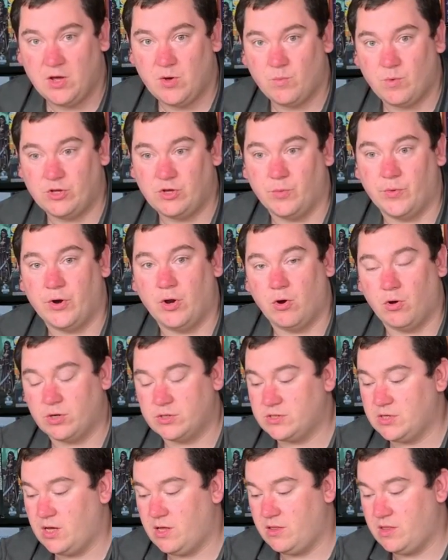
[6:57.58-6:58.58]
when you unlock
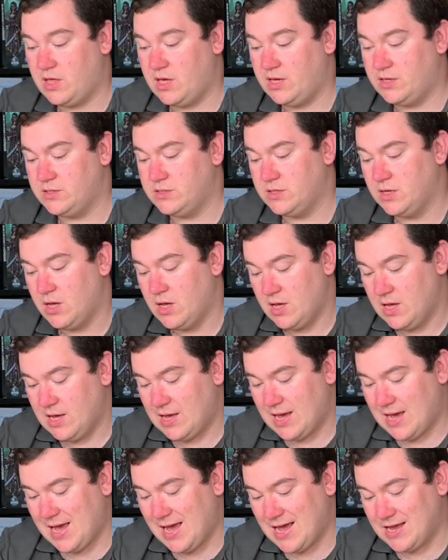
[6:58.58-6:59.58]
certain things,
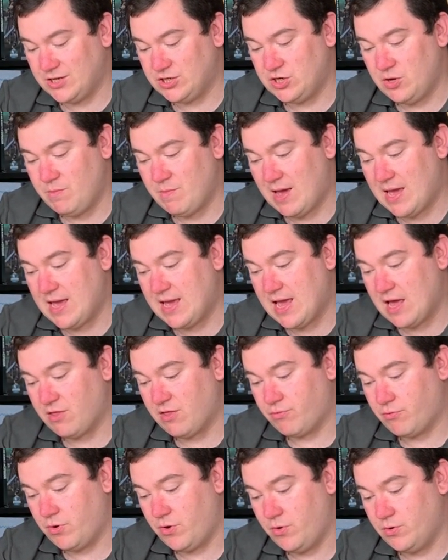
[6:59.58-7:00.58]
and you may get
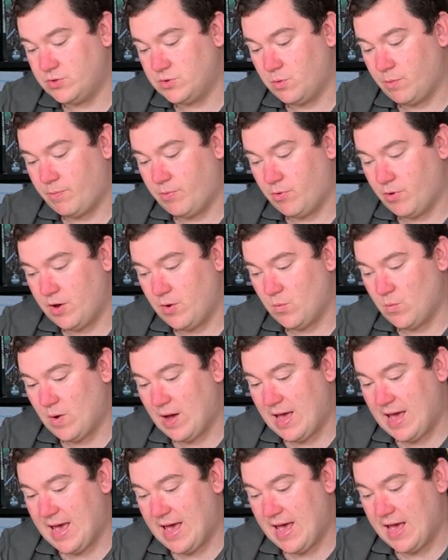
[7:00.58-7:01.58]
through to a point
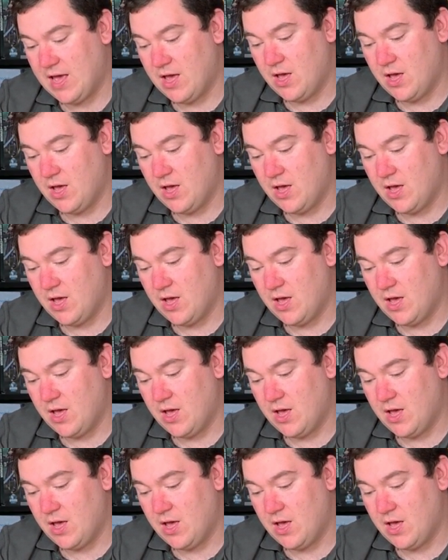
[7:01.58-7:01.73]
where